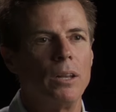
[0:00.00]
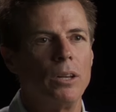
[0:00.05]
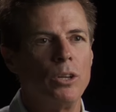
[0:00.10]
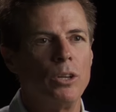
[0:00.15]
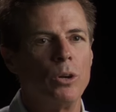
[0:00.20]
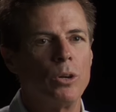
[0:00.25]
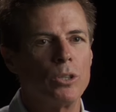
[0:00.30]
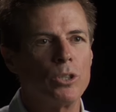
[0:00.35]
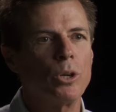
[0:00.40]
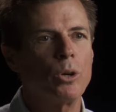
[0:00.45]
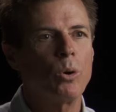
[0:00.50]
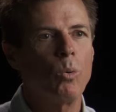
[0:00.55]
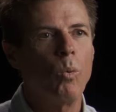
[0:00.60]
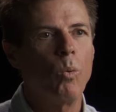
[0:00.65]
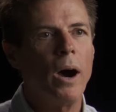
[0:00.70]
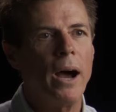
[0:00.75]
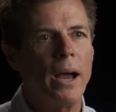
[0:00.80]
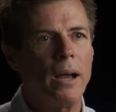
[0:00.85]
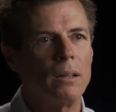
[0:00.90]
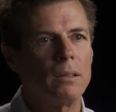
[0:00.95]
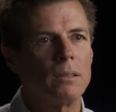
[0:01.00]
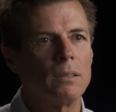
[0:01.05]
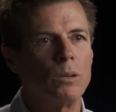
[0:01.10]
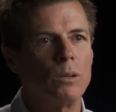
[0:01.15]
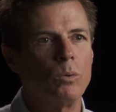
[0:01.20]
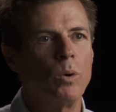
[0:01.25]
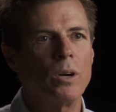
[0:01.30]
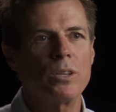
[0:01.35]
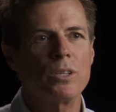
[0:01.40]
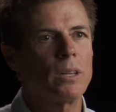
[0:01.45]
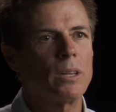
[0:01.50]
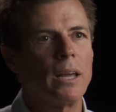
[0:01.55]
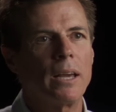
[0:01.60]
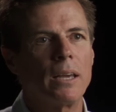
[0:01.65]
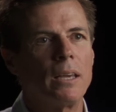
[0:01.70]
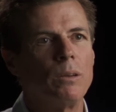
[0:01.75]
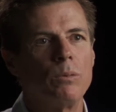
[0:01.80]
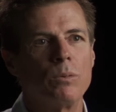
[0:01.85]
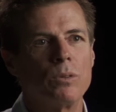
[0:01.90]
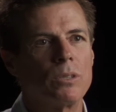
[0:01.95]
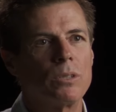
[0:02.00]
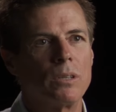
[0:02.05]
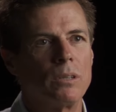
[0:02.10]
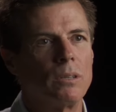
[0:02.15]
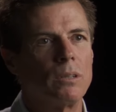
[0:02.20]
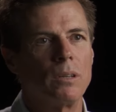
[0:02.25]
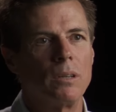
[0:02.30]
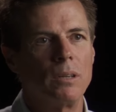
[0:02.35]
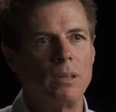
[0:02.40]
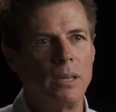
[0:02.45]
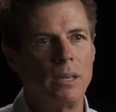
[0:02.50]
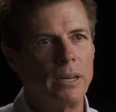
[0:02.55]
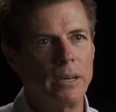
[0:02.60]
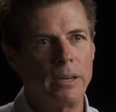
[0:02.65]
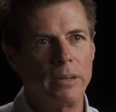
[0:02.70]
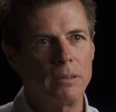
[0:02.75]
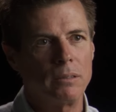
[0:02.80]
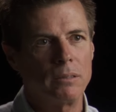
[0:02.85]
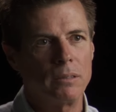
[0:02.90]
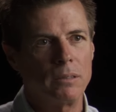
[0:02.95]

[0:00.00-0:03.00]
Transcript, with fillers: You know, it took a while. It wasn't like he was getting